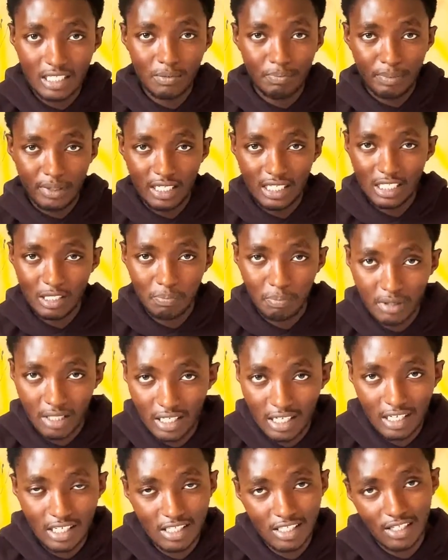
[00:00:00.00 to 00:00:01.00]
please,
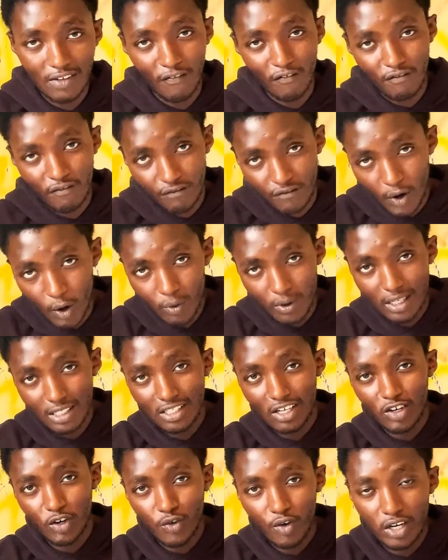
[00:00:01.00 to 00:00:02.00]
please focus
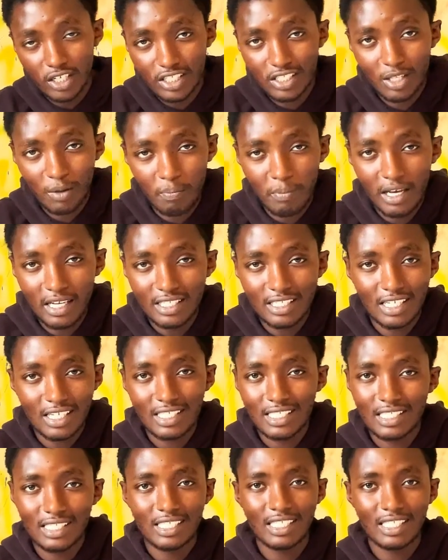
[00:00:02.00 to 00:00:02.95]
on crushing the basics.